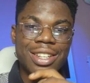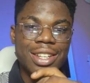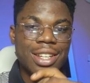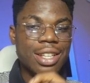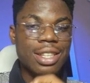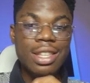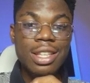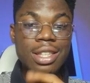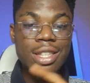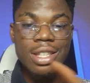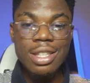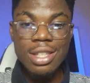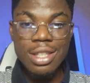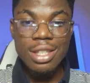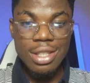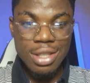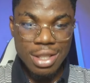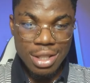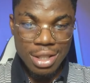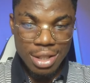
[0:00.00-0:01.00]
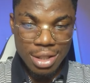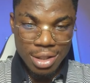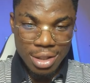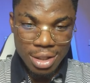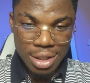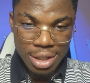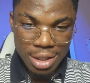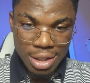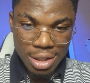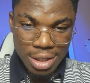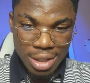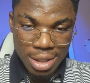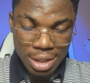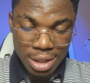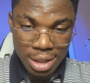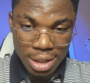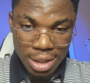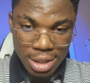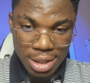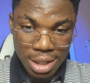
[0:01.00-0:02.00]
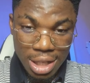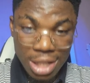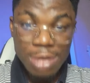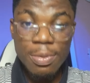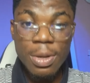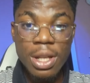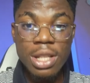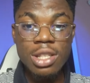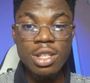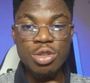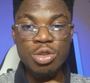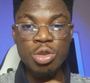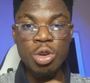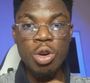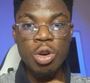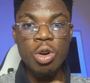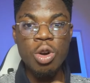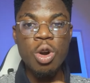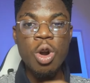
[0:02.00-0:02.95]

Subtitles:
The statement is wrong.